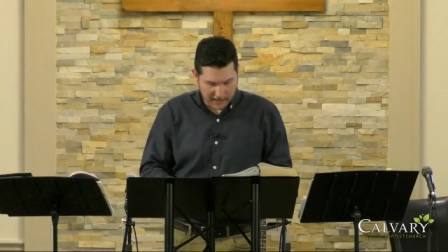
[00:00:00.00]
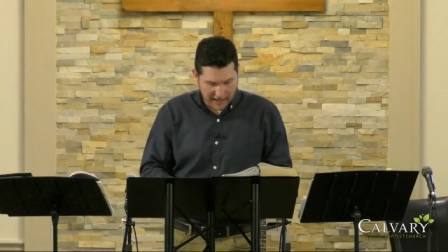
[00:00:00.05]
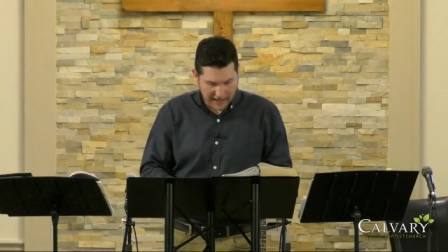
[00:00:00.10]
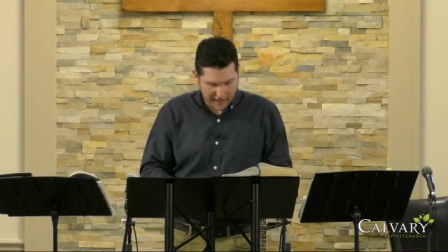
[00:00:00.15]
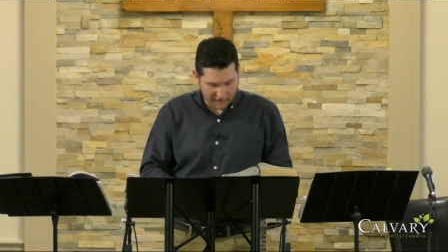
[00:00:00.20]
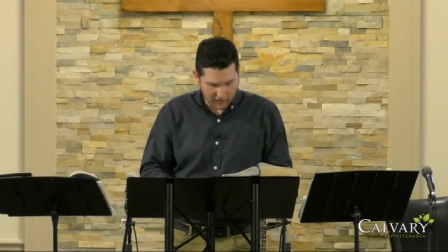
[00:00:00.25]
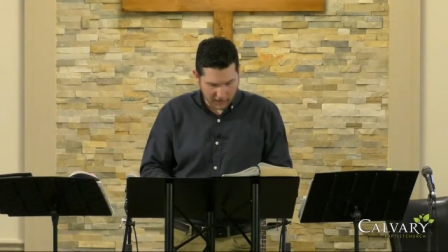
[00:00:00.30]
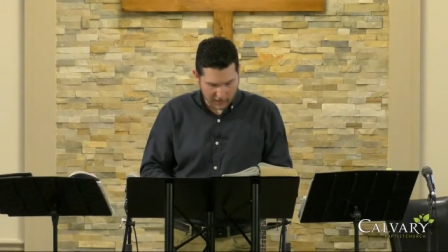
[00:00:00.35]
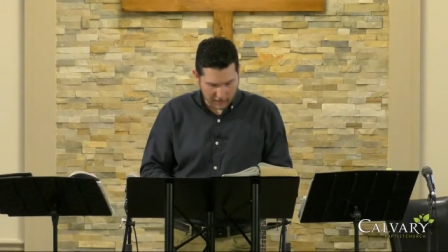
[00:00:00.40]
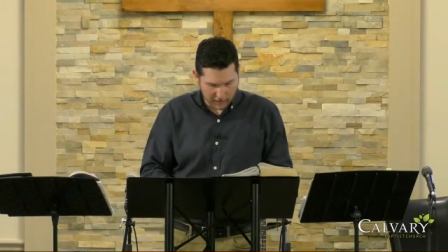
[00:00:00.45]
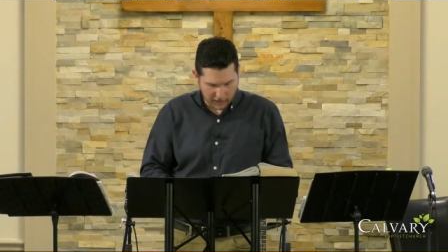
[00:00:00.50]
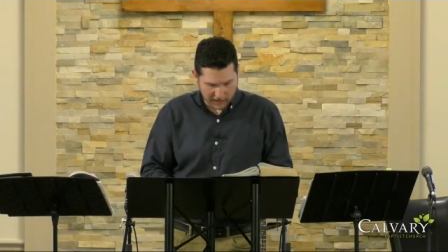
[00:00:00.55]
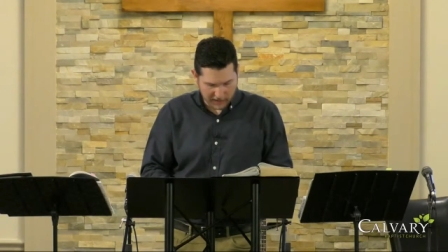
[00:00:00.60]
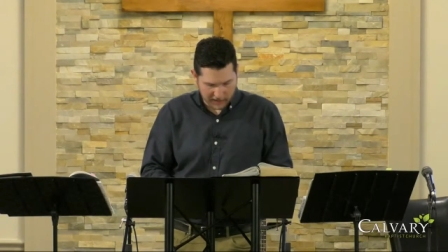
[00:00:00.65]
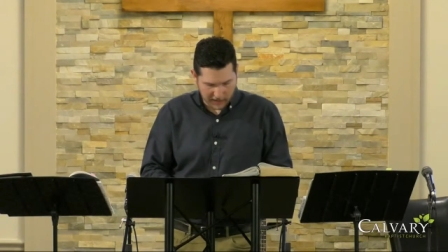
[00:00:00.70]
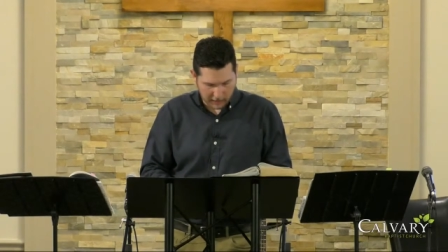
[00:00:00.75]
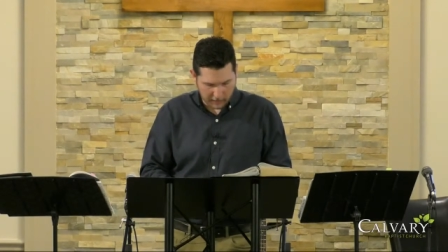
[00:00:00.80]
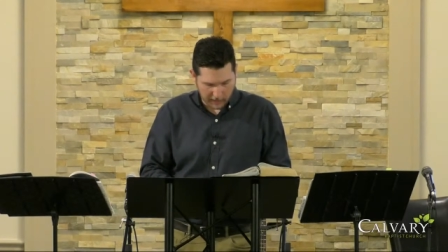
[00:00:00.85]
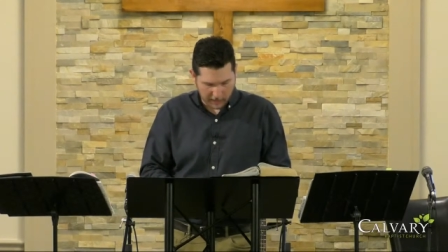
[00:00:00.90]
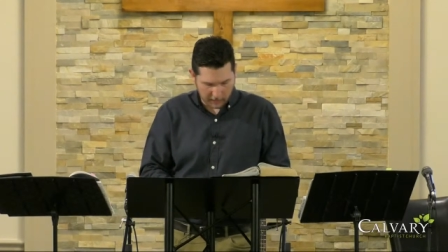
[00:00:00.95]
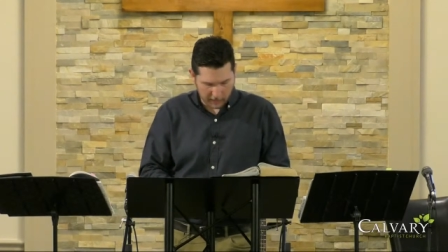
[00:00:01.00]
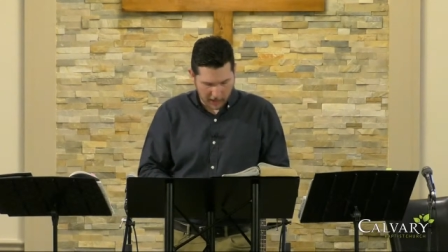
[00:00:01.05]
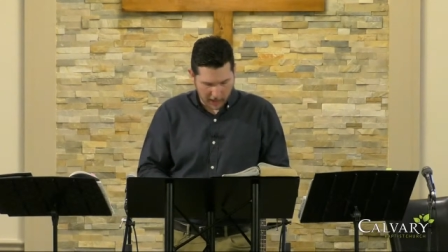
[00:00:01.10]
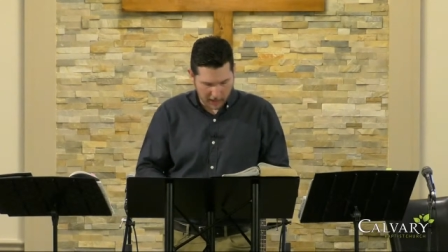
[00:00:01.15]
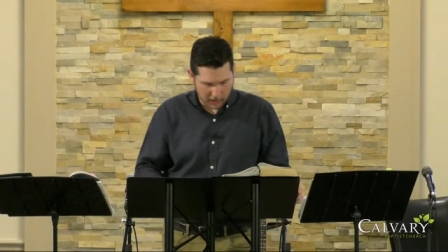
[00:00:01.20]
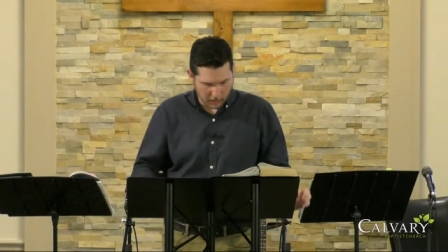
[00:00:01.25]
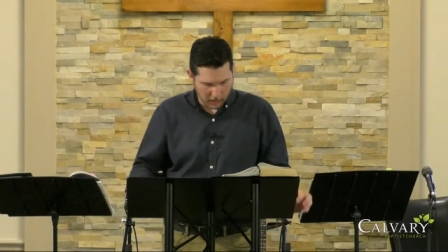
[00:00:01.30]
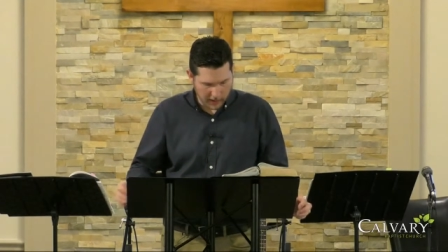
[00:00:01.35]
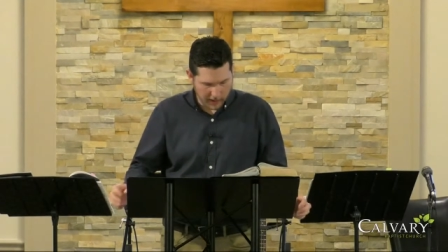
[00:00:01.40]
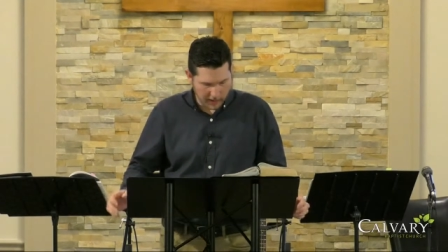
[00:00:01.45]
never to put a stumbling
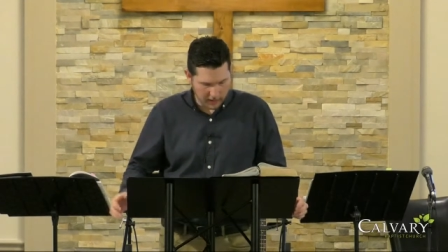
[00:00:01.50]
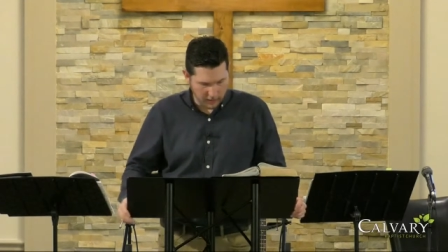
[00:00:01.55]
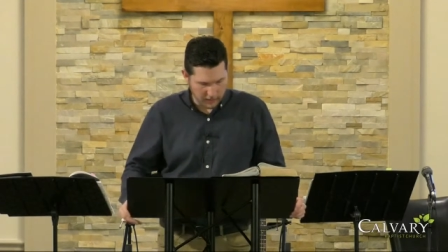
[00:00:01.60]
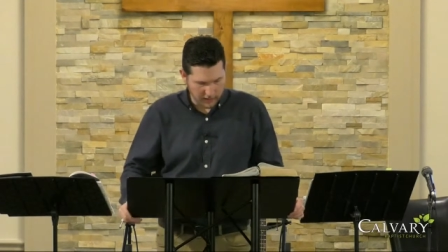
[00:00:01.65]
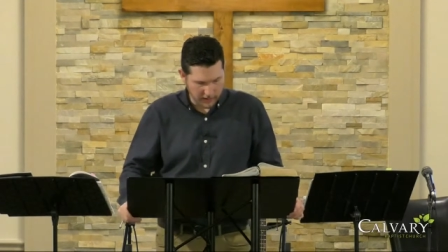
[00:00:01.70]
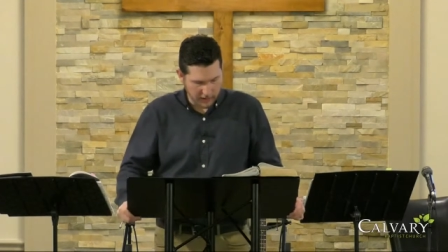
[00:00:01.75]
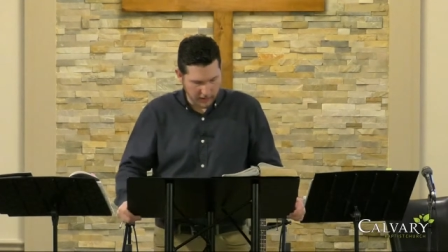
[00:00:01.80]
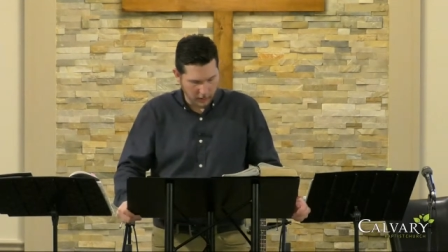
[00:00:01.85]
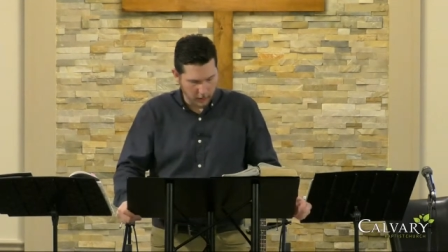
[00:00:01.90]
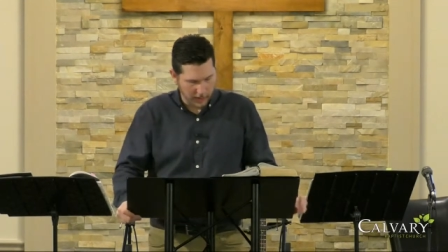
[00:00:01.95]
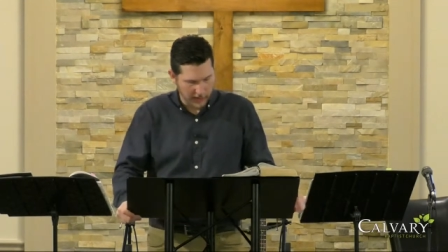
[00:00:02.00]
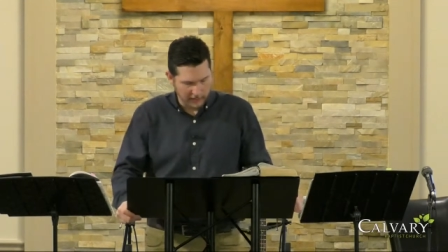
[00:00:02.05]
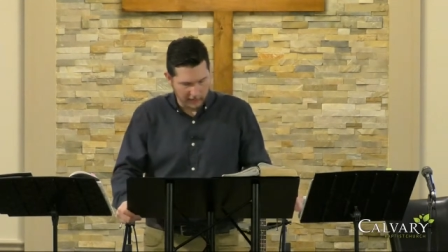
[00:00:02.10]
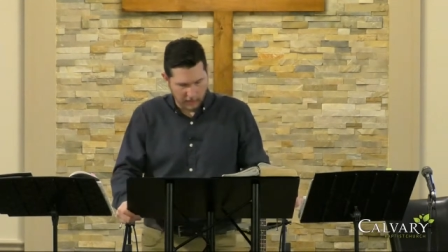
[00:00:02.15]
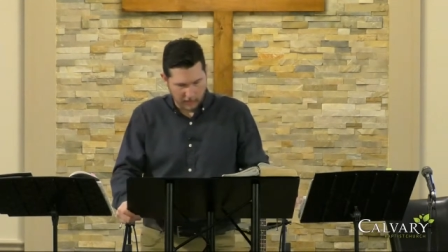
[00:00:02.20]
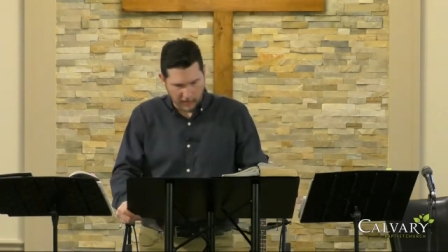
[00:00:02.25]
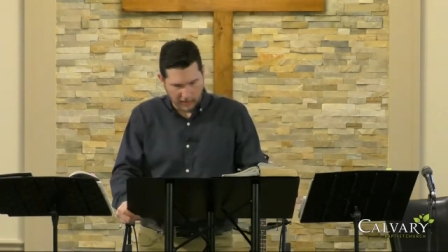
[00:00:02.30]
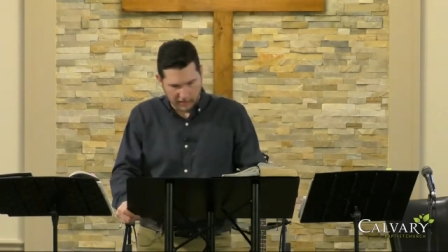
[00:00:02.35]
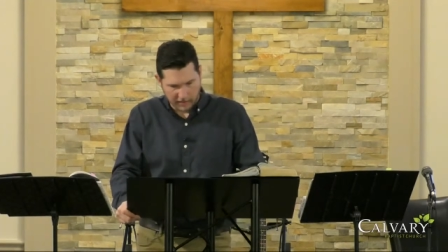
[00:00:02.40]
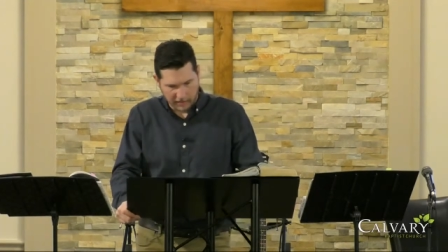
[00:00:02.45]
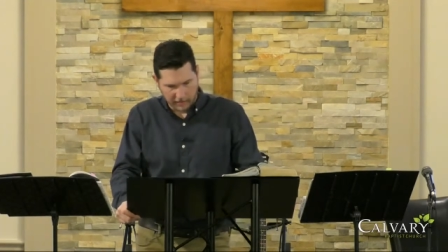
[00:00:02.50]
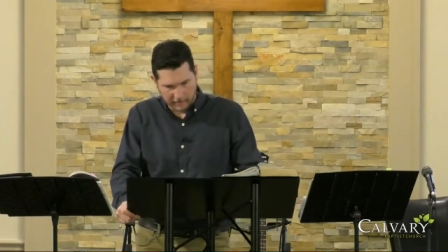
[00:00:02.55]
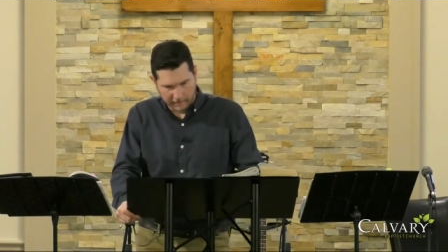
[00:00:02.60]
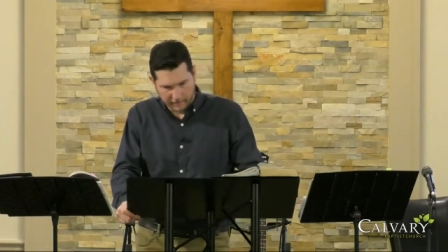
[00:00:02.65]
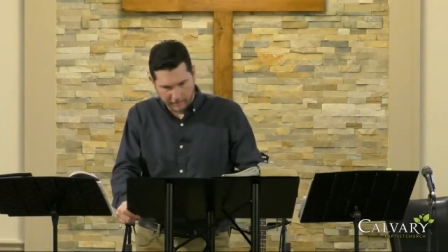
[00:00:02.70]
block or hindrance in the way of a brother.